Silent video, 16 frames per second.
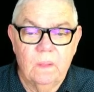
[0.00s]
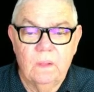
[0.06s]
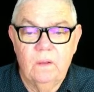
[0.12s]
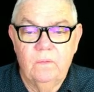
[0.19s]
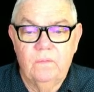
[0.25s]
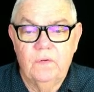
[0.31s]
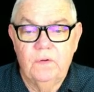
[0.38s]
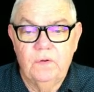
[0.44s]

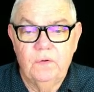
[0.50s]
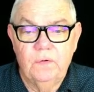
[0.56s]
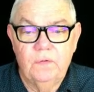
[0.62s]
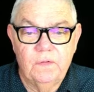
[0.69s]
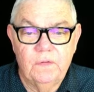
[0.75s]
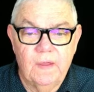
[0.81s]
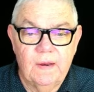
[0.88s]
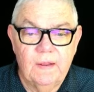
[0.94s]
if you do
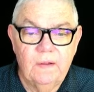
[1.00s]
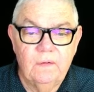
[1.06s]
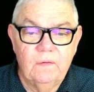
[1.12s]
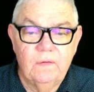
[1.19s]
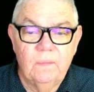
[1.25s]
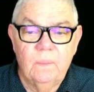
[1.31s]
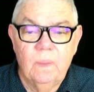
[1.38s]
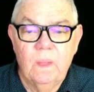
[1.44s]

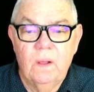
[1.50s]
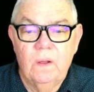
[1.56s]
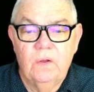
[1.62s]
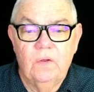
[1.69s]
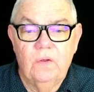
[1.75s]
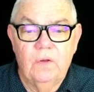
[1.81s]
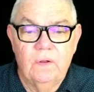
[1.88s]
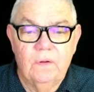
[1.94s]
settings,
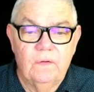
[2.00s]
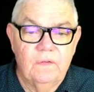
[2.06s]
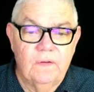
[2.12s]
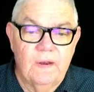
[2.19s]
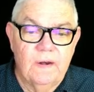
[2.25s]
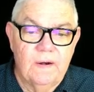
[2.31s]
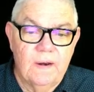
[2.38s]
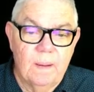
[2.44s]
you can
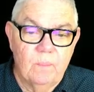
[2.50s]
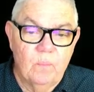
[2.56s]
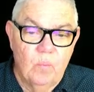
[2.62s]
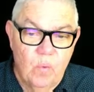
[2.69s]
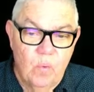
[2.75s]
set it up